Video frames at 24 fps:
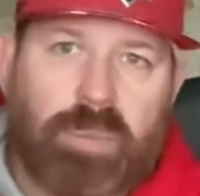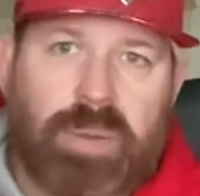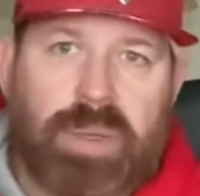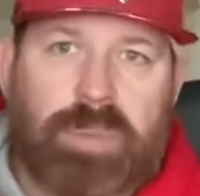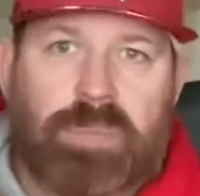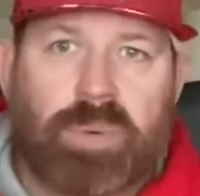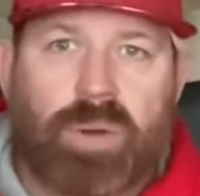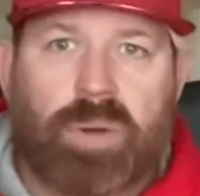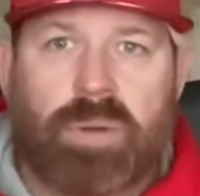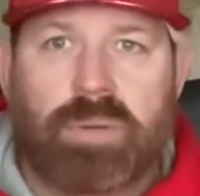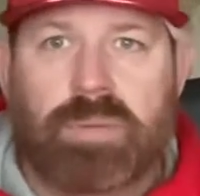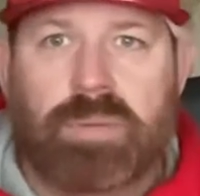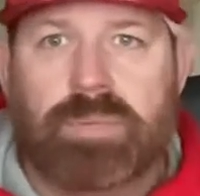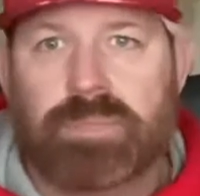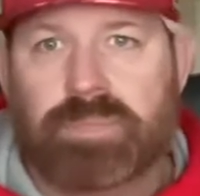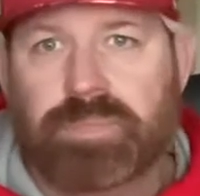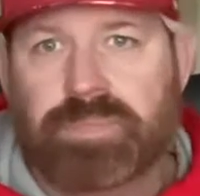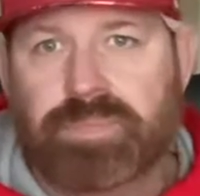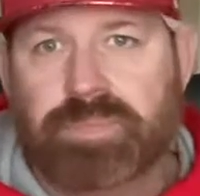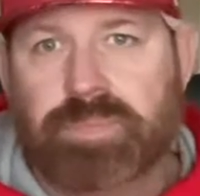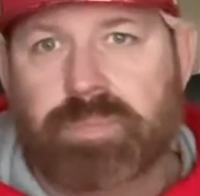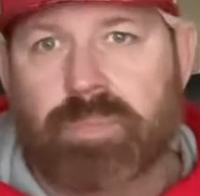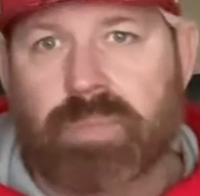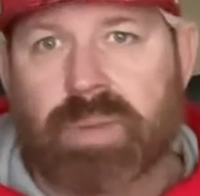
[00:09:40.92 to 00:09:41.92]
people,
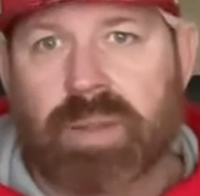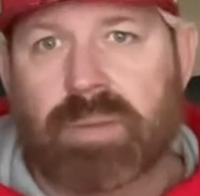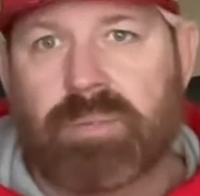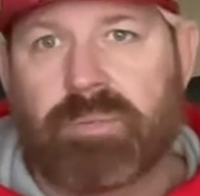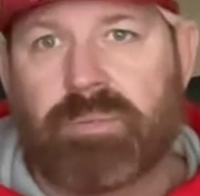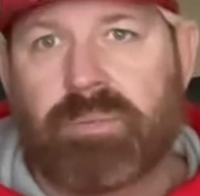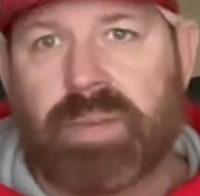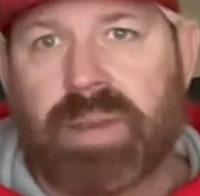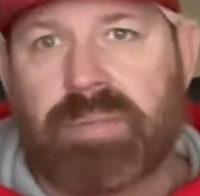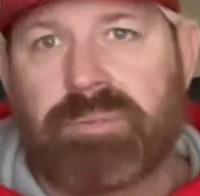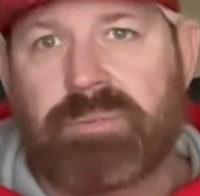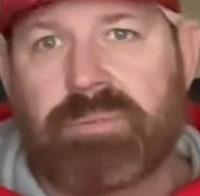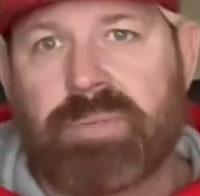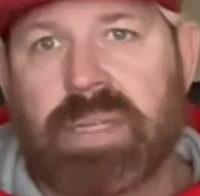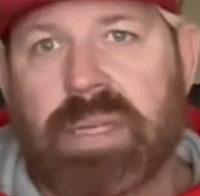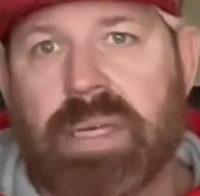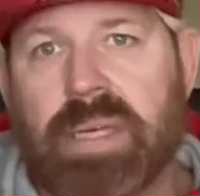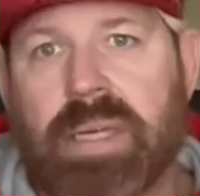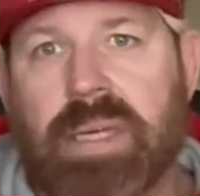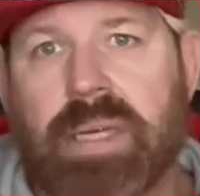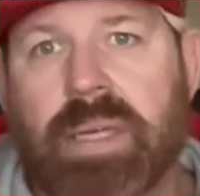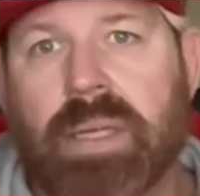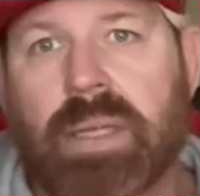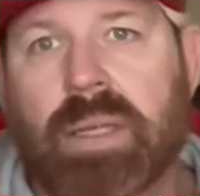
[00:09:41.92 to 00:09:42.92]

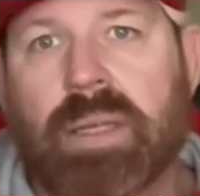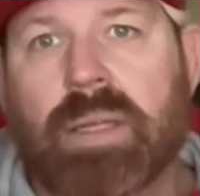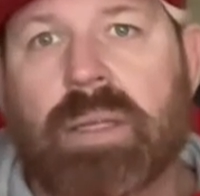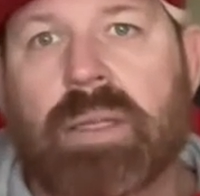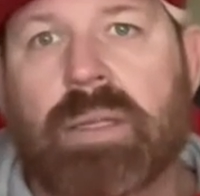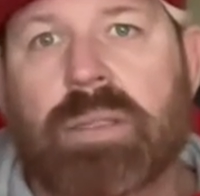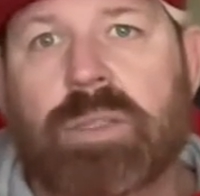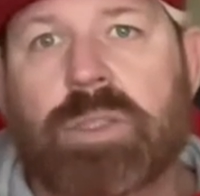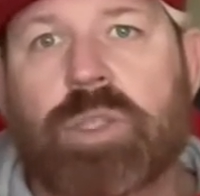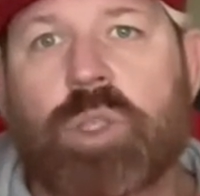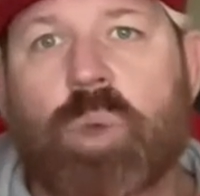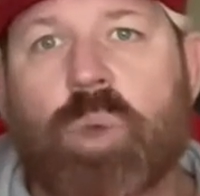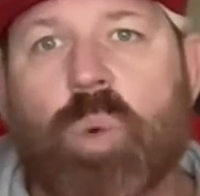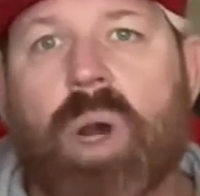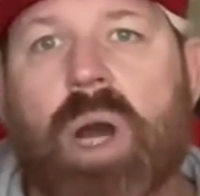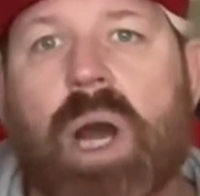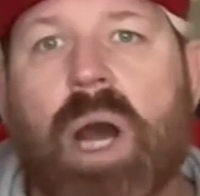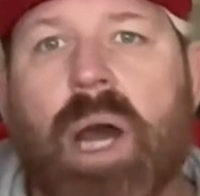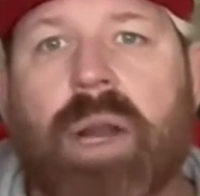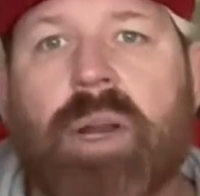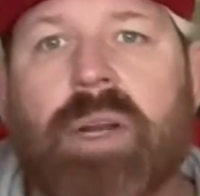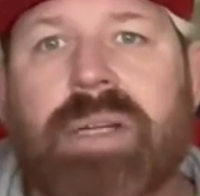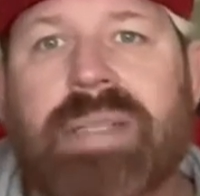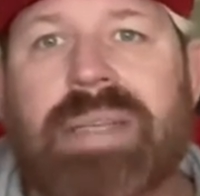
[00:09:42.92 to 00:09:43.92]
50 to
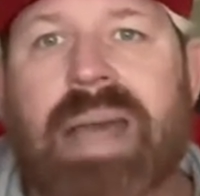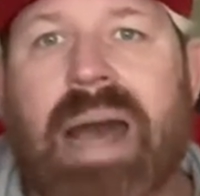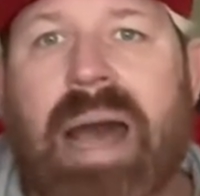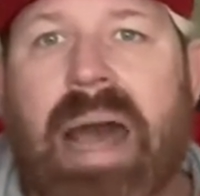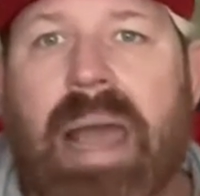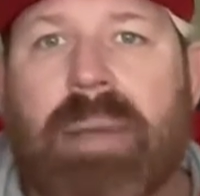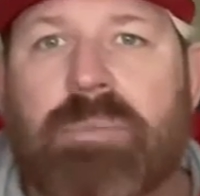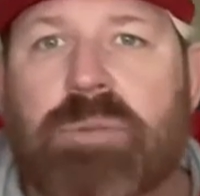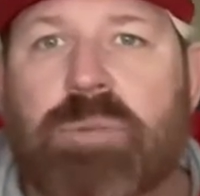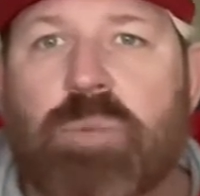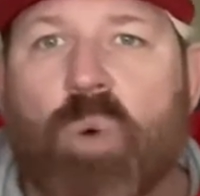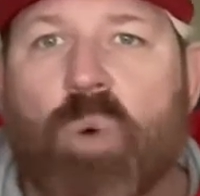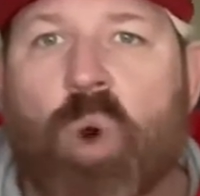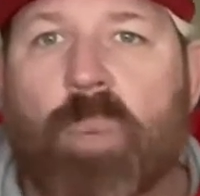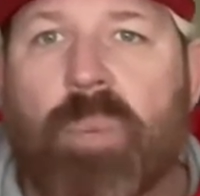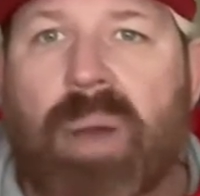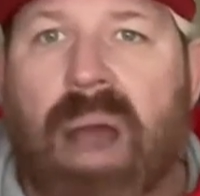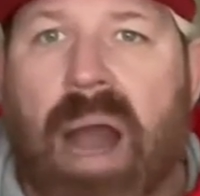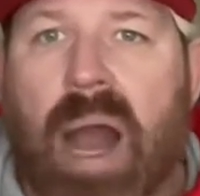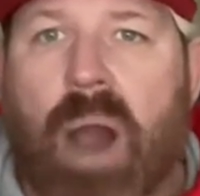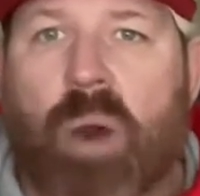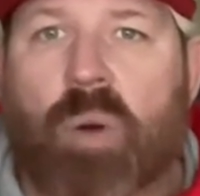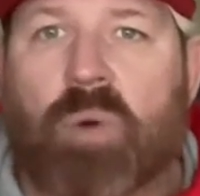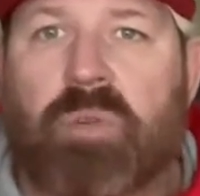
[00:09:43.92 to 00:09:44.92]
100 times more
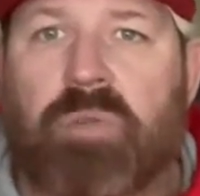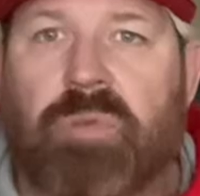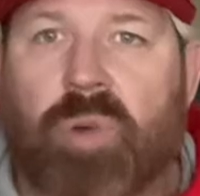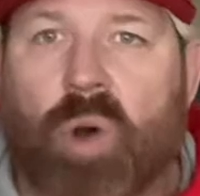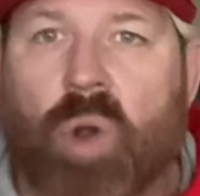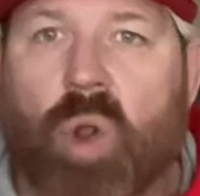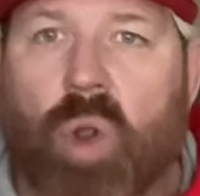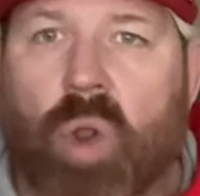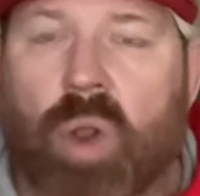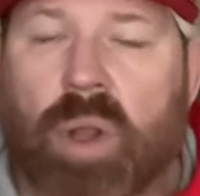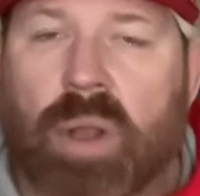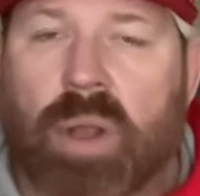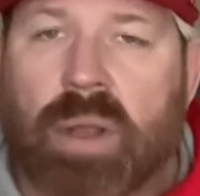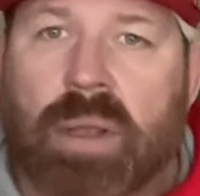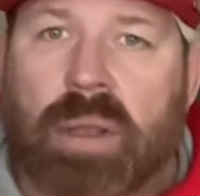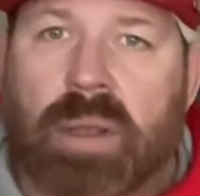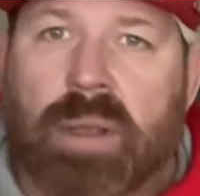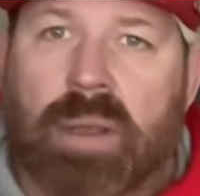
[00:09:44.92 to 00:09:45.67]
powerful.